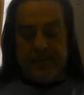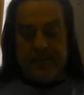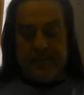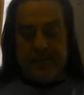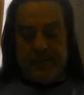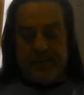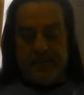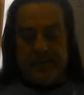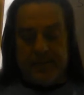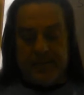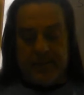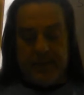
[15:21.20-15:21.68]

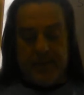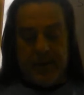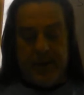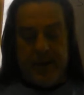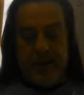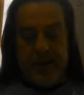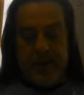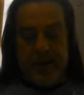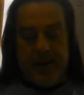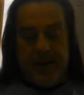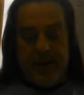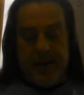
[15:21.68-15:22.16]
Okay.
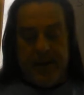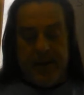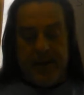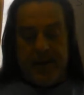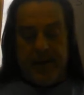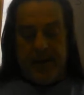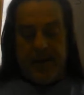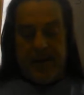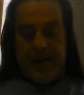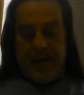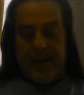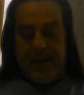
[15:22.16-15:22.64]

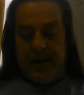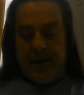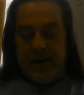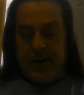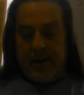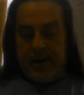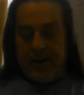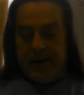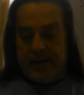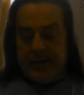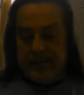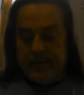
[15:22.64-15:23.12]
Uh,
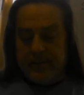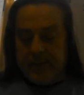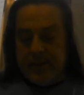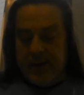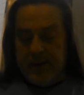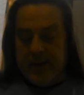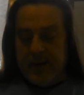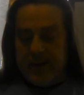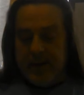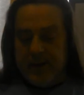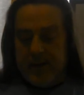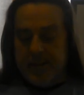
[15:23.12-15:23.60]

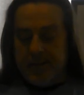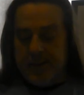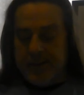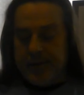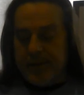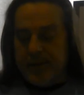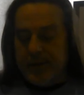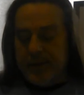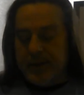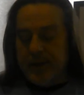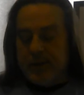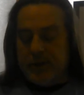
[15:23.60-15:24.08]
Number
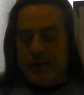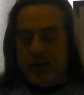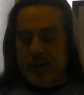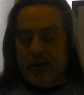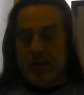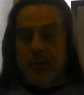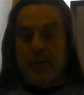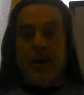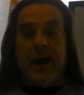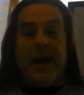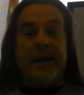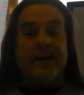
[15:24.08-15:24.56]
32,
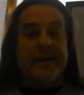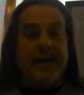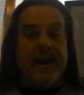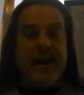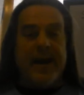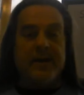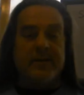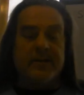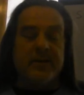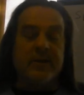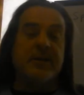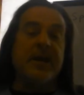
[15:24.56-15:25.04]
and
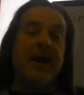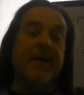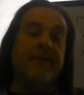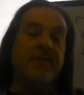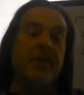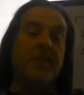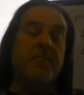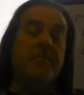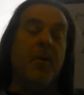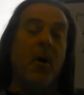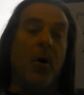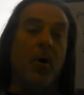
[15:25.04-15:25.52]
gases have the
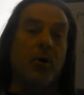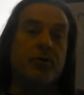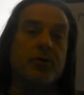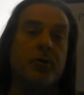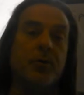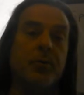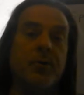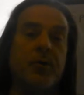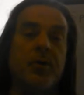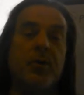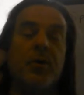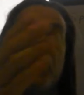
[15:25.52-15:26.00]
most. When you
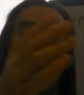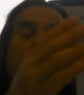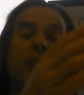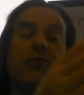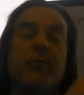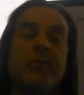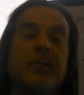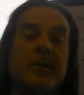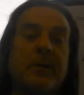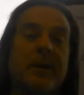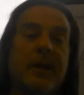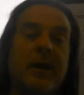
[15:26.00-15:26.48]
go from a
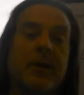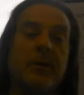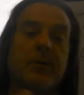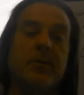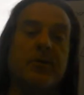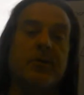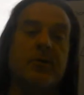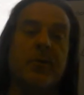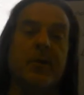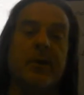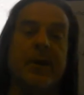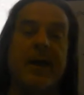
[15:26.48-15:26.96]
liquid to a
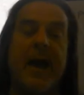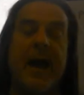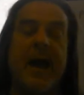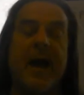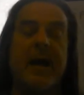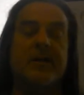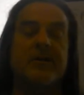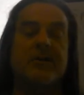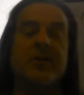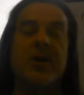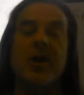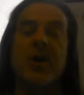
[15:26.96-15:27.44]
gas,
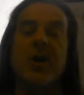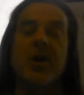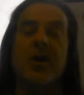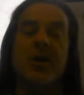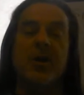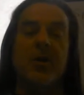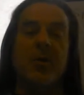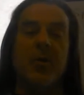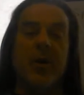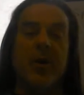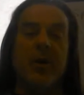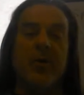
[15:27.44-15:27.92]
you
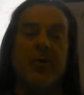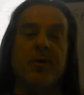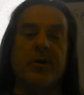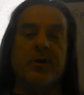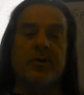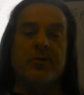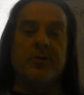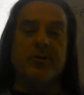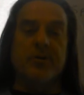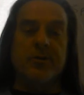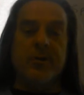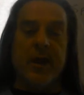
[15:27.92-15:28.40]
increase your
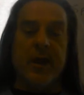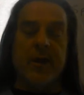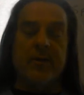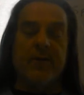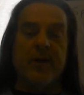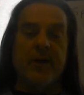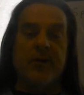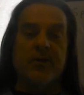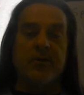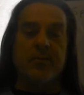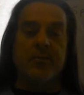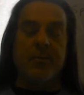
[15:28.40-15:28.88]
state of
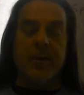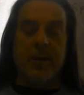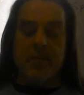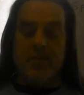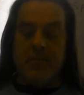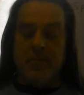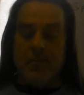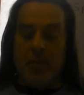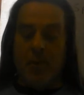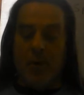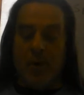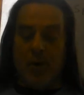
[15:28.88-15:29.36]
entropy
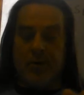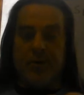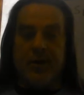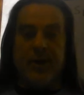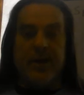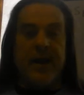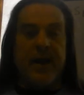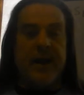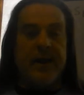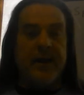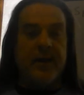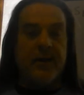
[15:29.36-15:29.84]
more than
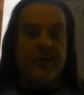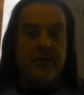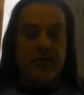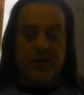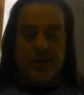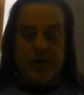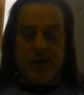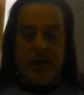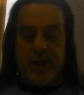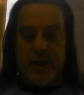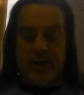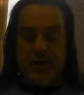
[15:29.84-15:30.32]
any other
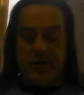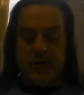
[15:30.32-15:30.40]
change.